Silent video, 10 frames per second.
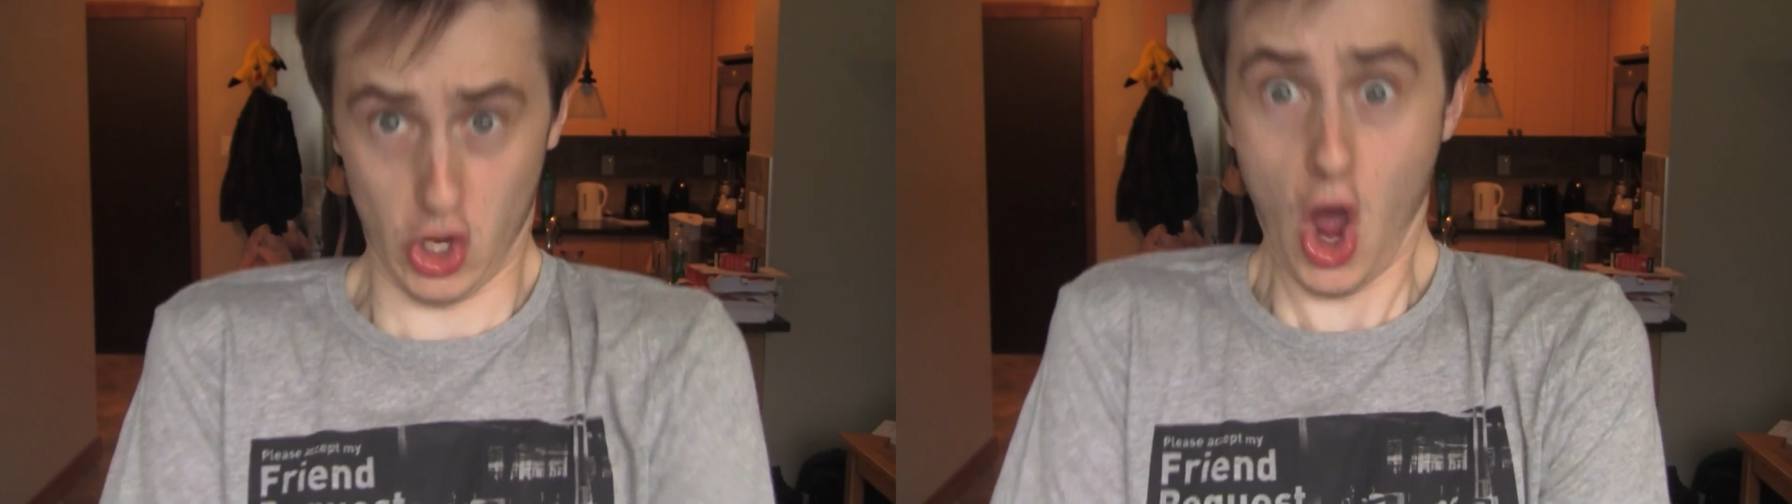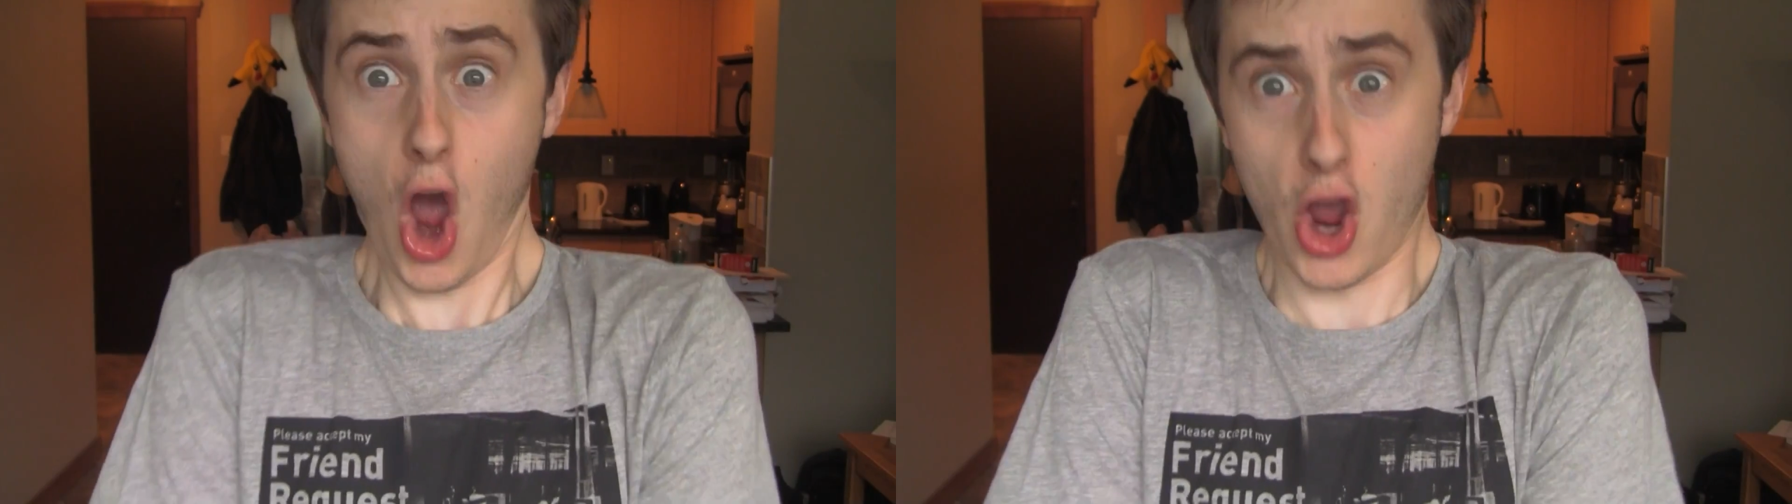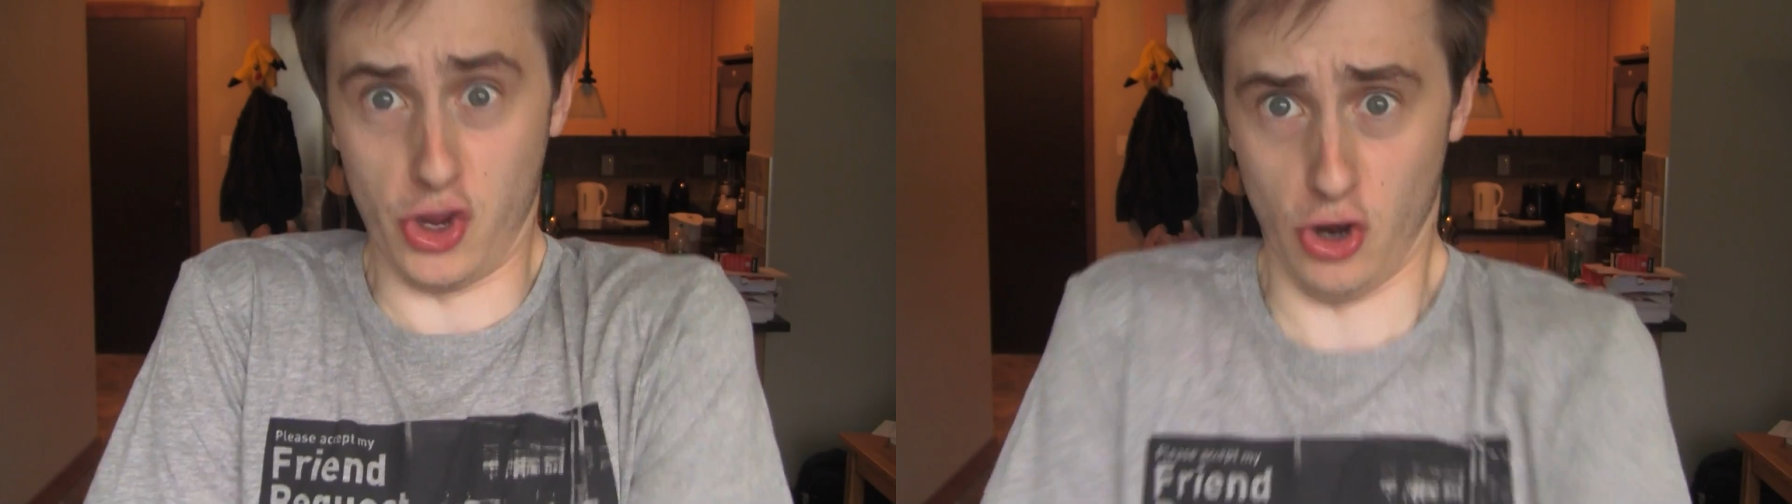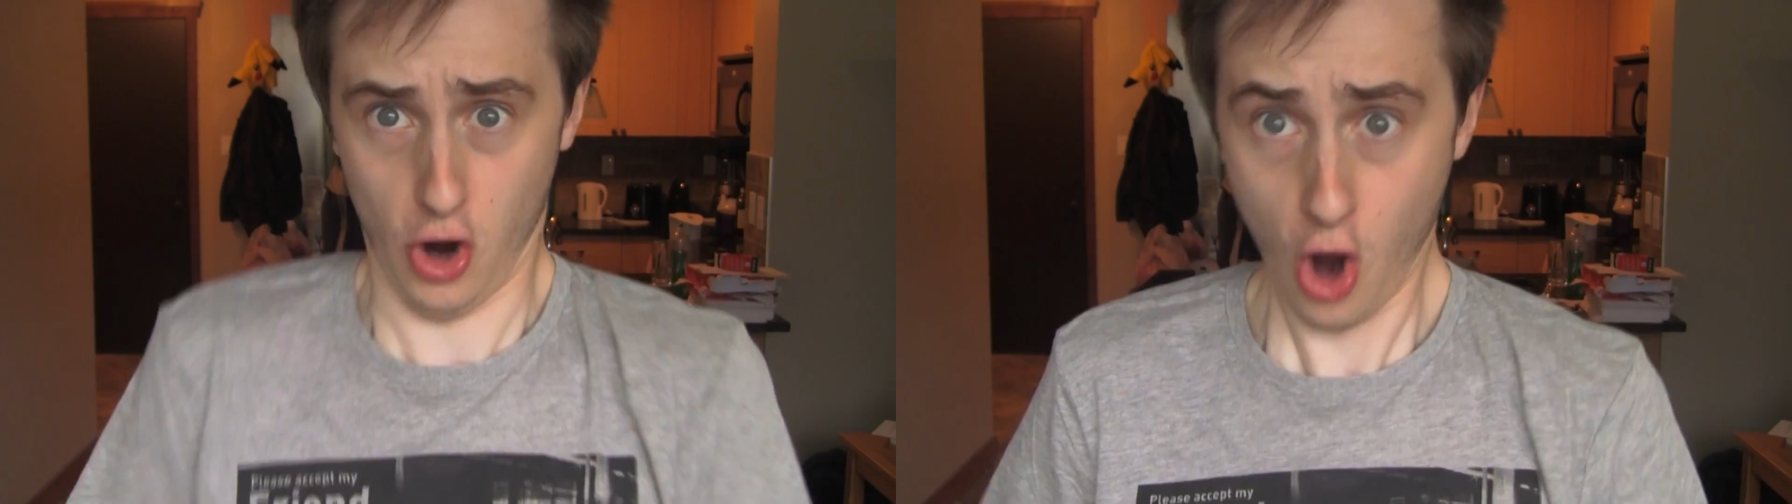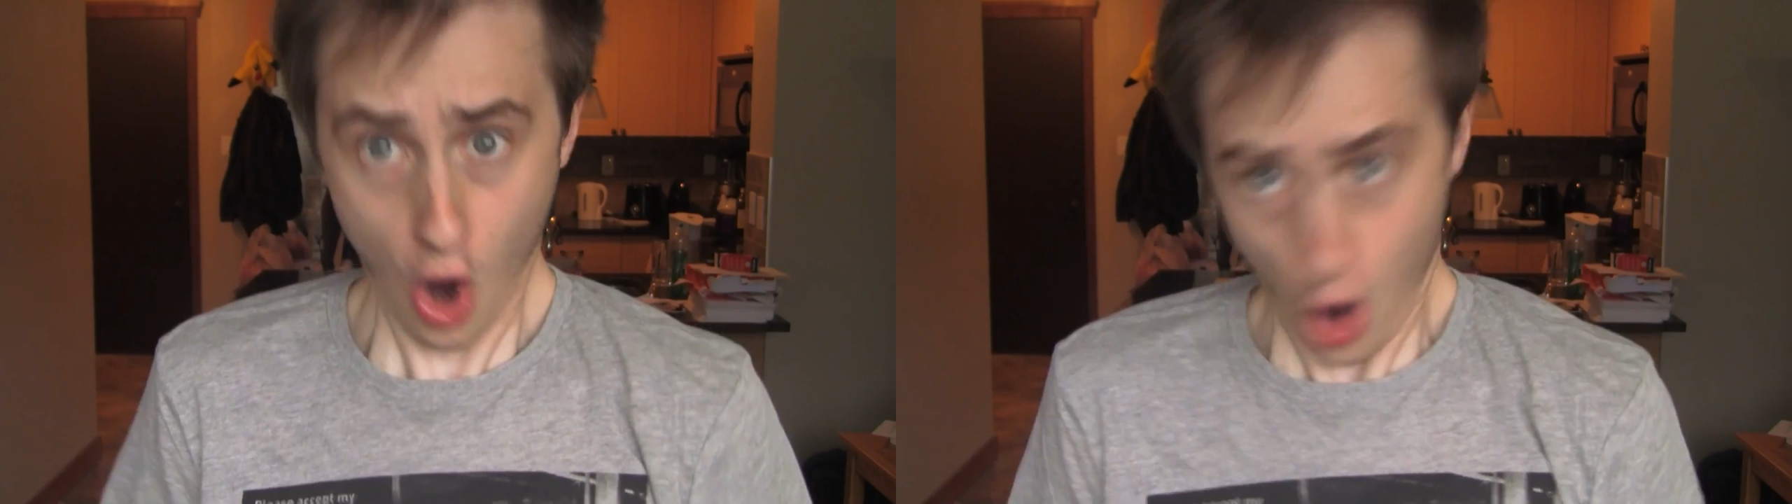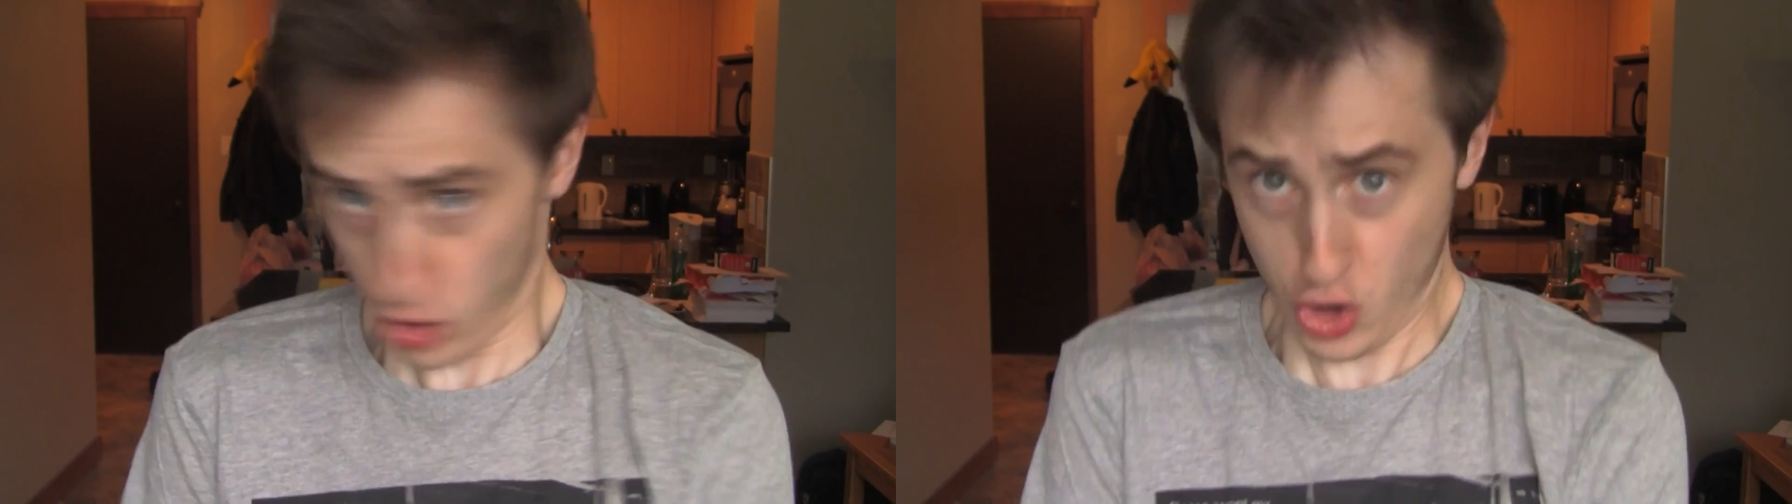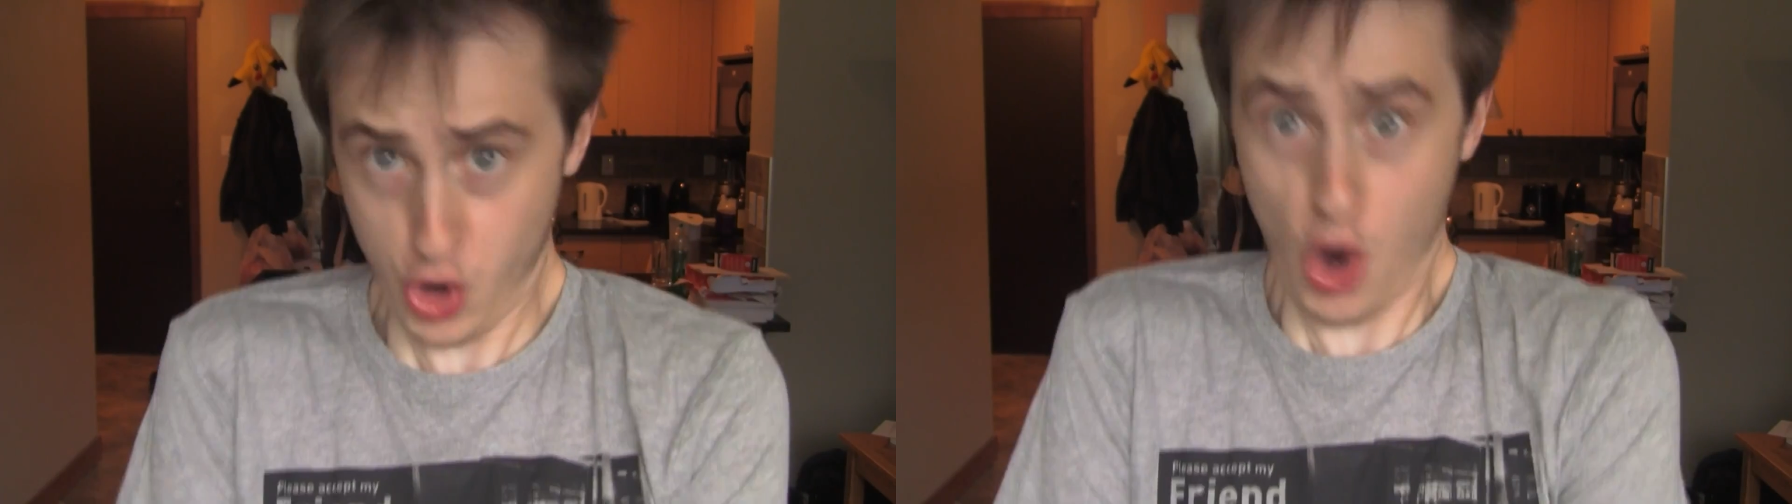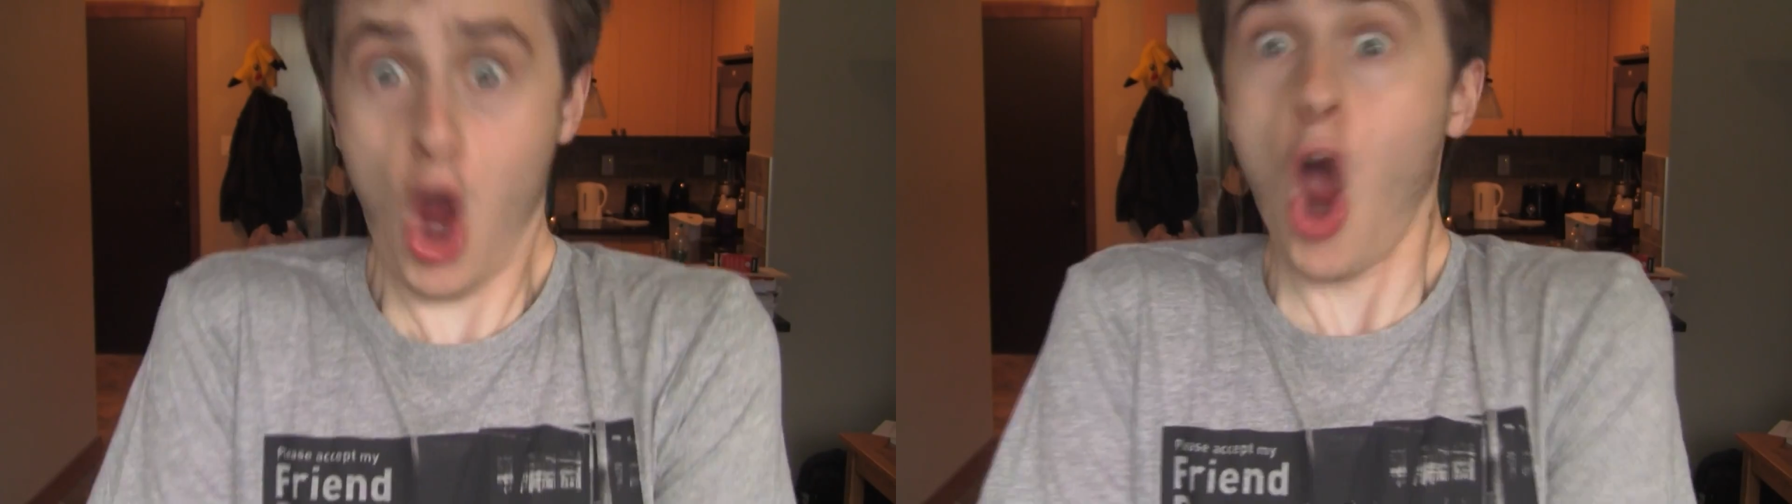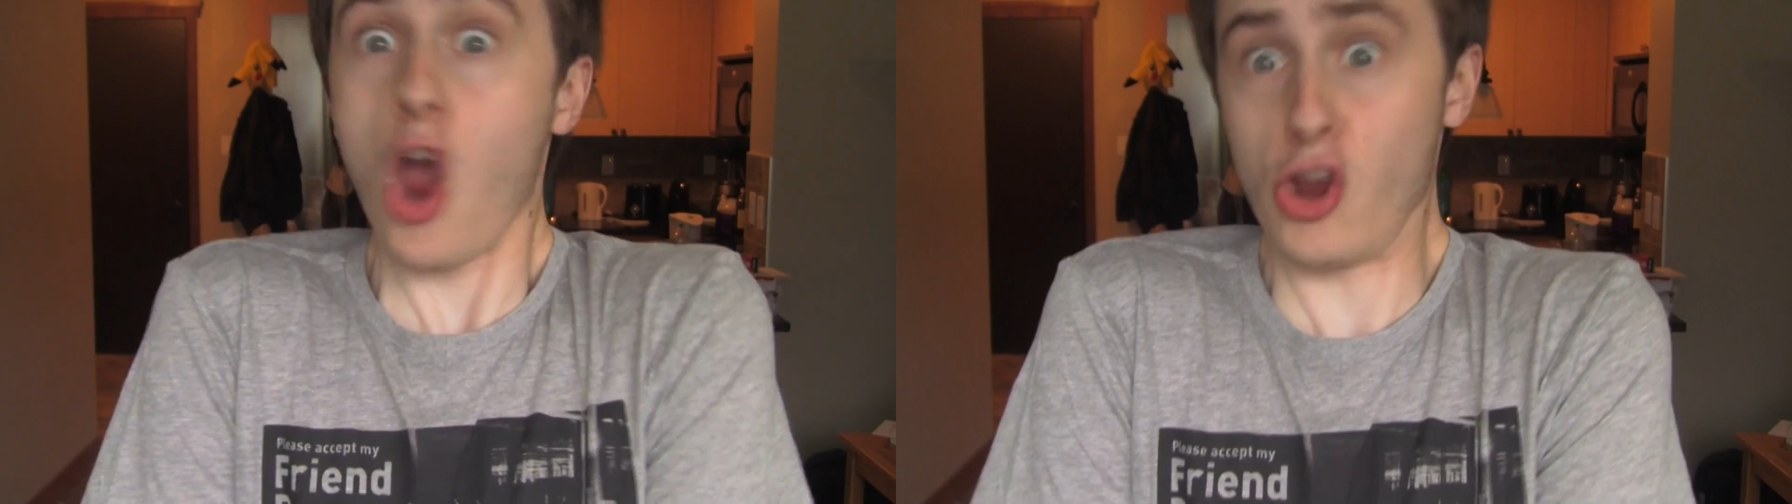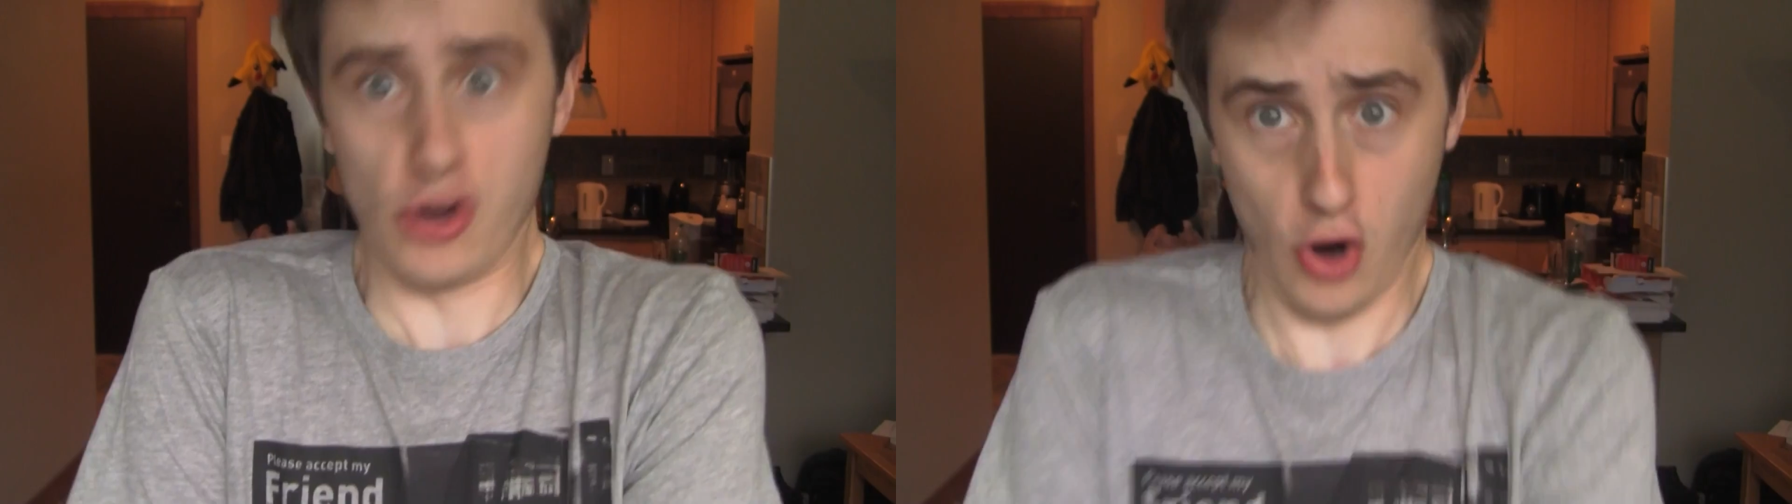Yeah! Yeah!